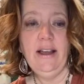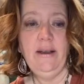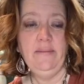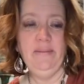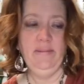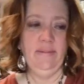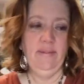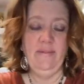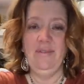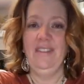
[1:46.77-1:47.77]
Of
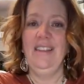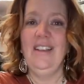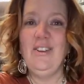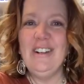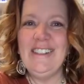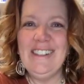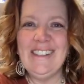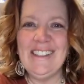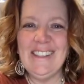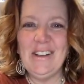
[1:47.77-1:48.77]
course,
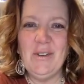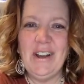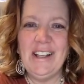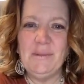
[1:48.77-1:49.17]
this isn't going